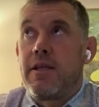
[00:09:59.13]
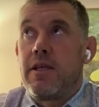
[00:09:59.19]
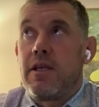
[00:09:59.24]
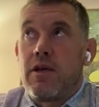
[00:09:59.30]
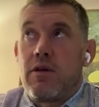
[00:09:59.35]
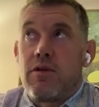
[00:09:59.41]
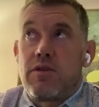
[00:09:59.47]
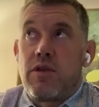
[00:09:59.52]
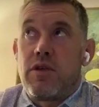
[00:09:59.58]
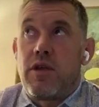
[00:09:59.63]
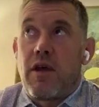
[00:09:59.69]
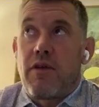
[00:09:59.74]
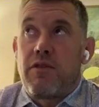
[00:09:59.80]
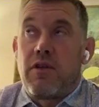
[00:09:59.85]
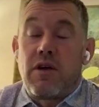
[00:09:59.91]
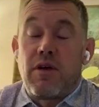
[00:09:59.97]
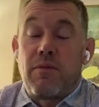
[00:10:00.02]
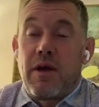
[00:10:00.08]
you know, so you
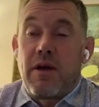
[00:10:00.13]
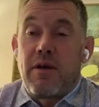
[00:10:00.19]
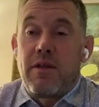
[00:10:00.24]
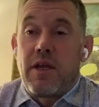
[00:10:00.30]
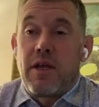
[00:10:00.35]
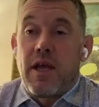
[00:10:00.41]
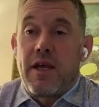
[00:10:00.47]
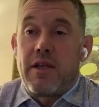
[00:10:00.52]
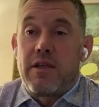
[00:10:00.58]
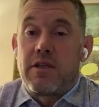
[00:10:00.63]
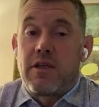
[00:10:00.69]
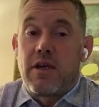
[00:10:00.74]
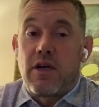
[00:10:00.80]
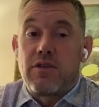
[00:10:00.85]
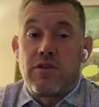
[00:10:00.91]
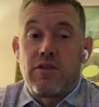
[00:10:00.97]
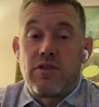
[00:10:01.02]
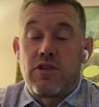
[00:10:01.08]
have to come out the gate
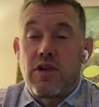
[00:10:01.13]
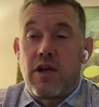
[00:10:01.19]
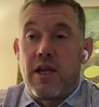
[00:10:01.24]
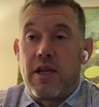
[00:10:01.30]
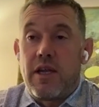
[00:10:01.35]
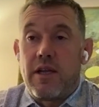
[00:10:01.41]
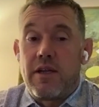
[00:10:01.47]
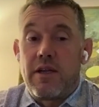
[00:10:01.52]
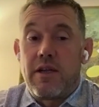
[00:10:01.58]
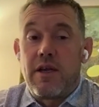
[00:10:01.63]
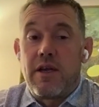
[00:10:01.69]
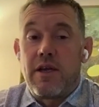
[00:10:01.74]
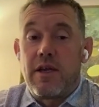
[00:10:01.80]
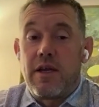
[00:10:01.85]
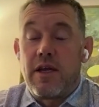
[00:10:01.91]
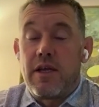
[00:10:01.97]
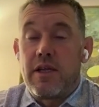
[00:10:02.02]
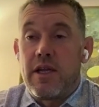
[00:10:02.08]
concentrating
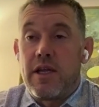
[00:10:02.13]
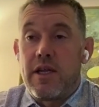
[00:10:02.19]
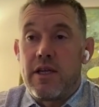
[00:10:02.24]
and